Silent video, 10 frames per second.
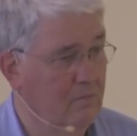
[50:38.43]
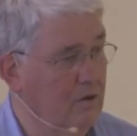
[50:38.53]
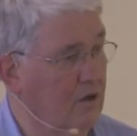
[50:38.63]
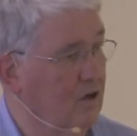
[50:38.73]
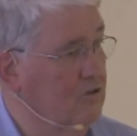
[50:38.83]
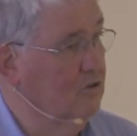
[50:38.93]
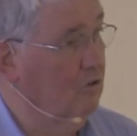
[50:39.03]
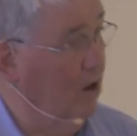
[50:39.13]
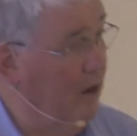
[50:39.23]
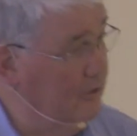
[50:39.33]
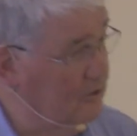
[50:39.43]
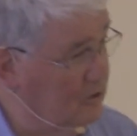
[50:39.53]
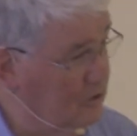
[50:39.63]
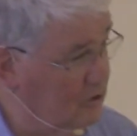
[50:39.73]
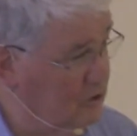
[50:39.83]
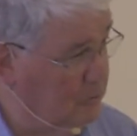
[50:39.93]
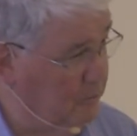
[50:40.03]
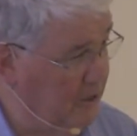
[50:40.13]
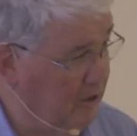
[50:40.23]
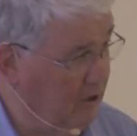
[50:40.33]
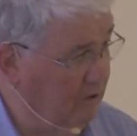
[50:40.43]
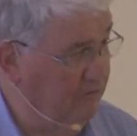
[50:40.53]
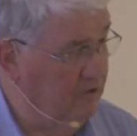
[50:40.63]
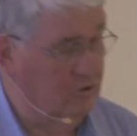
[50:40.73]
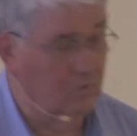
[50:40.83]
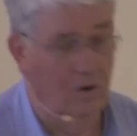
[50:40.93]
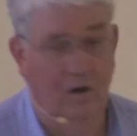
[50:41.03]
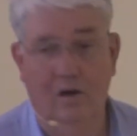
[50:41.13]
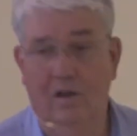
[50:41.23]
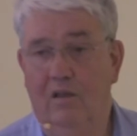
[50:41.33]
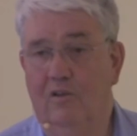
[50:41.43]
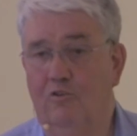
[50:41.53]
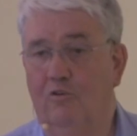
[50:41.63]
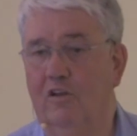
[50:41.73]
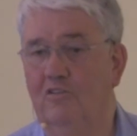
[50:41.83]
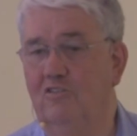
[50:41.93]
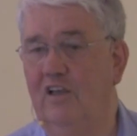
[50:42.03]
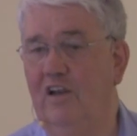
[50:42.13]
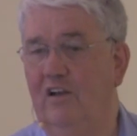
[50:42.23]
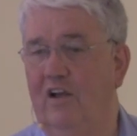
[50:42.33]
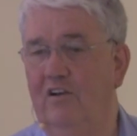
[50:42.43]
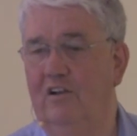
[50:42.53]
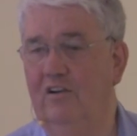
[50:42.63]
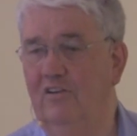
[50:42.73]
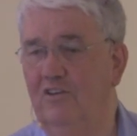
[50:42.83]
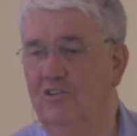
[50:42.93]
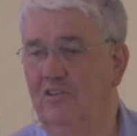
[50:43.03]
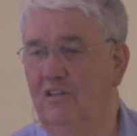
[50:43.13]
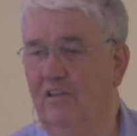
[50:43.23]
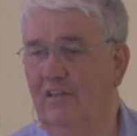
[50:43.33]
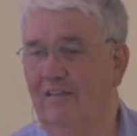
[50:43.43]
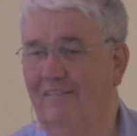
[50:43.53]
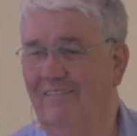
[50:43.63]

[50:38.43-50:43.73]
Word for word: Because Christ is the speaker of this word, you can say it unconditionally.